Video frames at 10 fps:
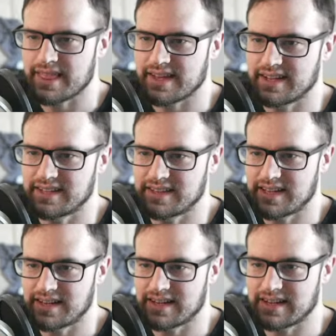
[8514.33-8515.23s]
And
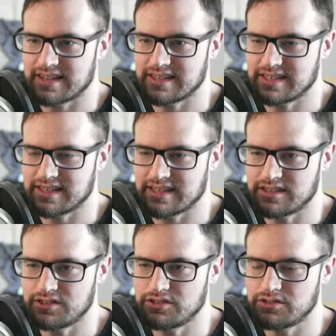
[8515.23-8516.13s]
then I need a
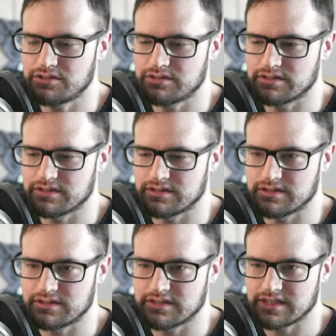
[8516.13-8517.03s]
new
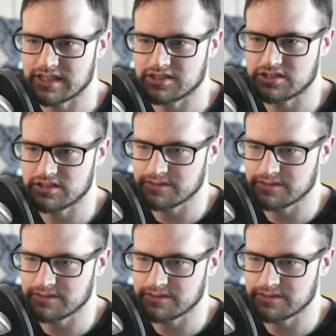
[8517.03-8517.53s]
texture.